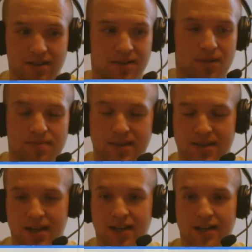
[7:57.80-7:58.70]
I'd probably
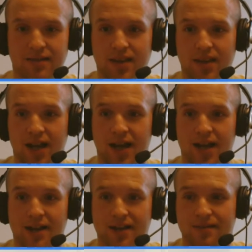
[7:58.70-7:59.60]
say
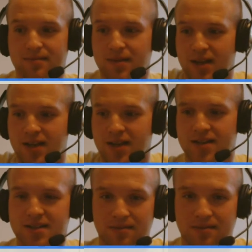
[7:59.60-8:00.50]

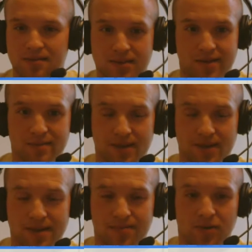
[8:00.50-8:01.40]
sometimes
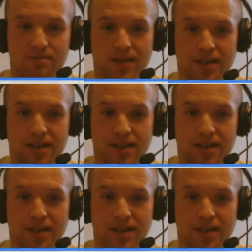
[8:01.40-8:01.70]
people aren't